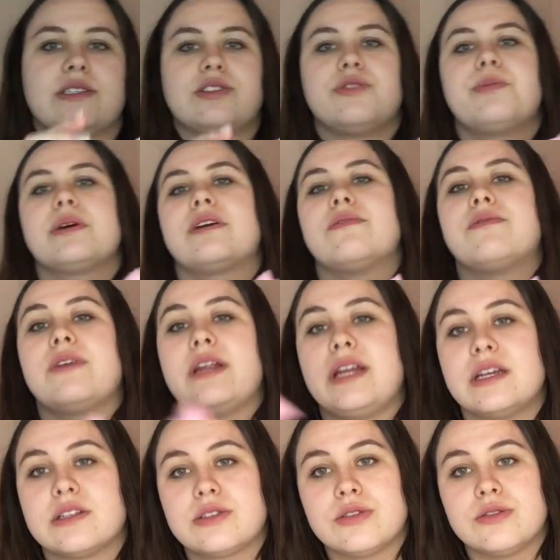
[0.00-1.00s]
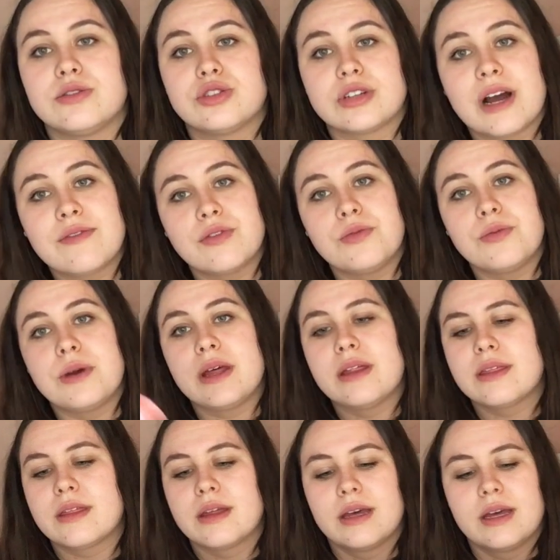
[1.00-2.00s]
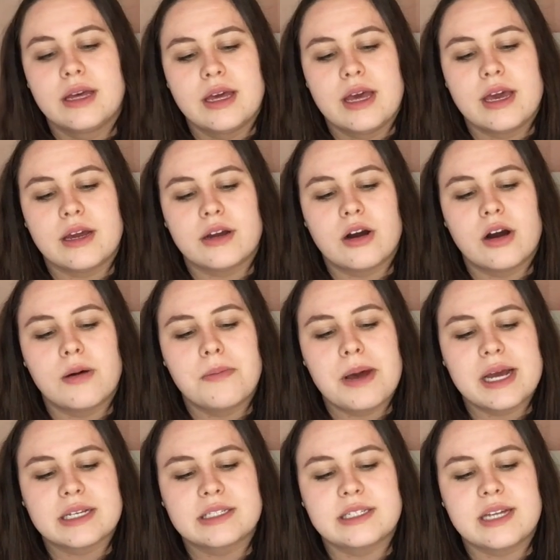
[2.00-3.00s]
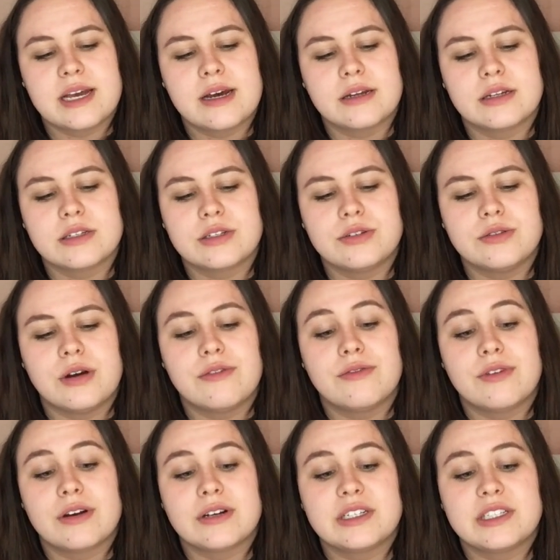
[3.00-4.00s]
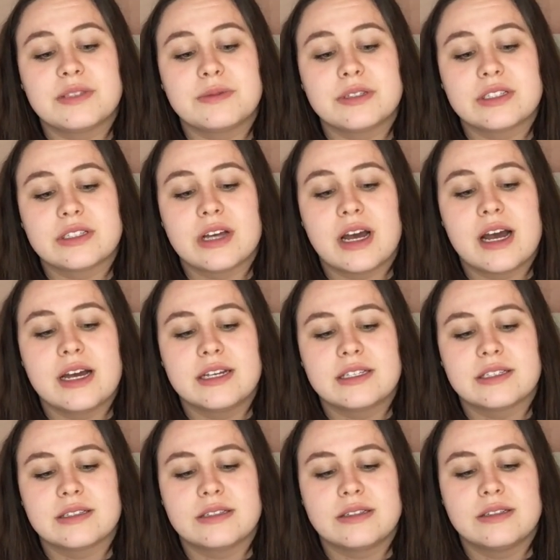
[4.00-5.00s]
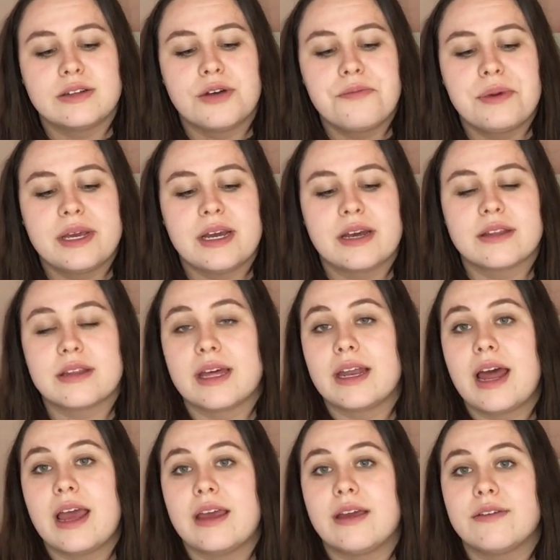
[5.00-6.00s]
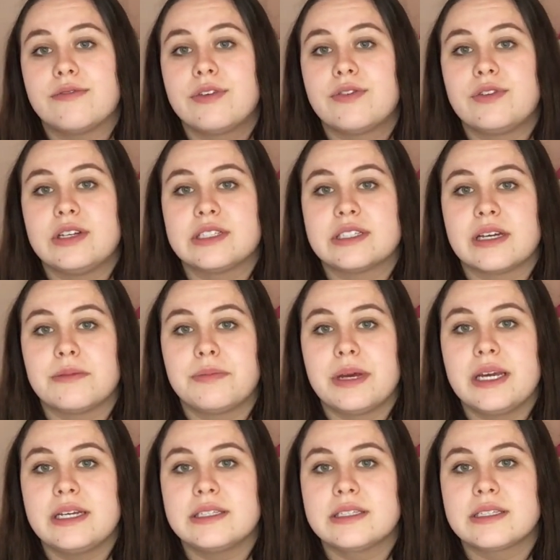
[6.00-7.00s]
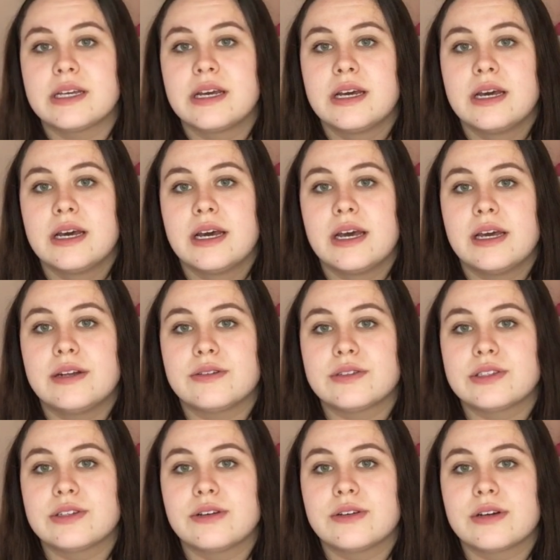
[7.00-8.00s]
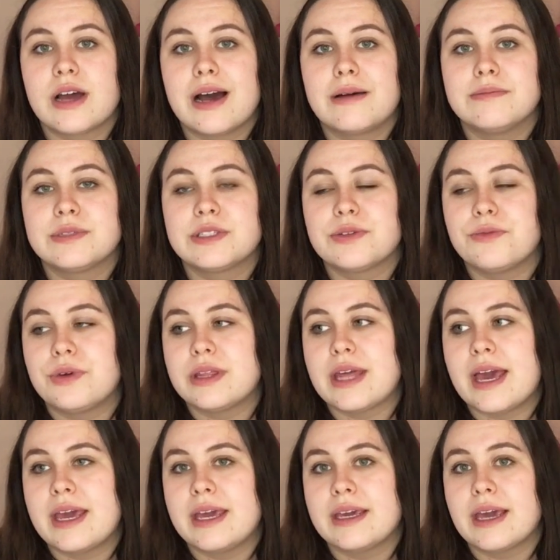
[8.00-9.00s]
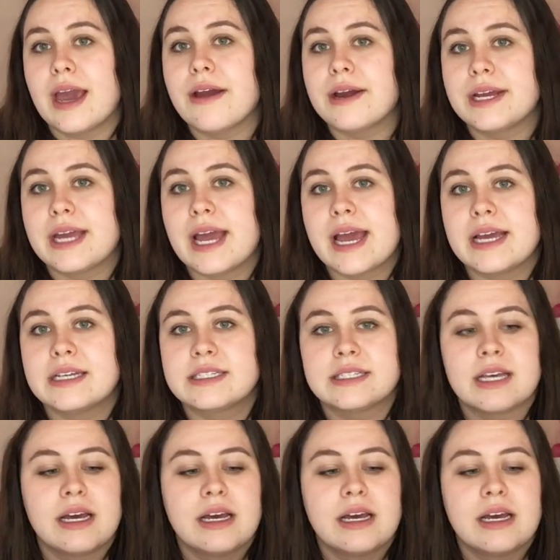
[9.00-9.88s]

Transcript: super convenient to travel with. It compacts down to a very small size, no bigger than a 50-cent piece. It also comes with a carry case.